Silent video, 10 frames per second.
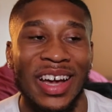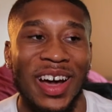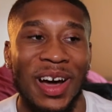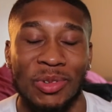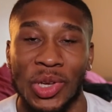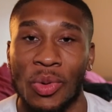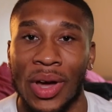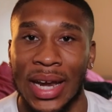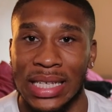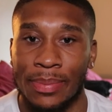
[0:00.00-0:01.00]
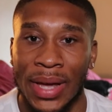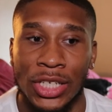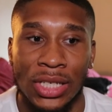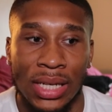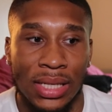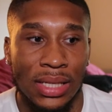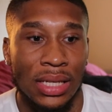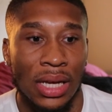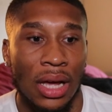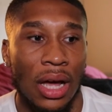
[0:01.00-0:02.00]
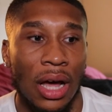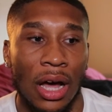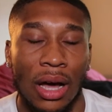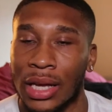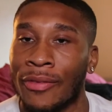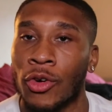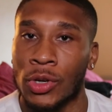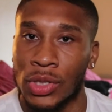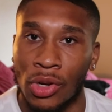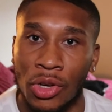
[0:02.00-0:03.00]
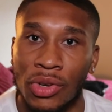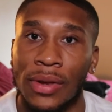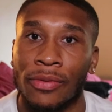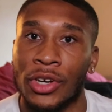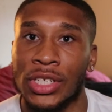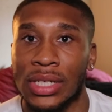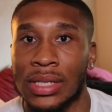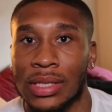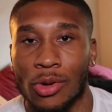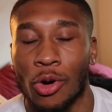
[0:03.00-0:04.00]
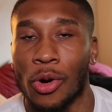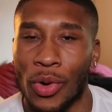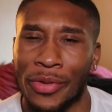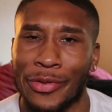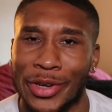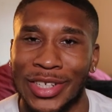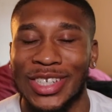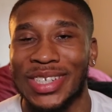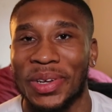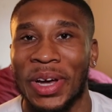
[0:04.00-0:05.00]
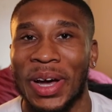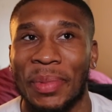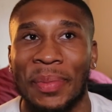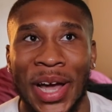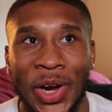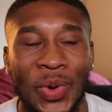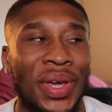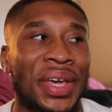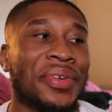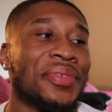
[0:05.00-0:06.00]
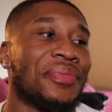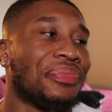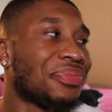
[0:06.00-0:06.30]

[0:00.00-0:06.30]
Um, so you want nice bed sheets. Uh, of course, you know you need fridges or one fridge, um, a microwave,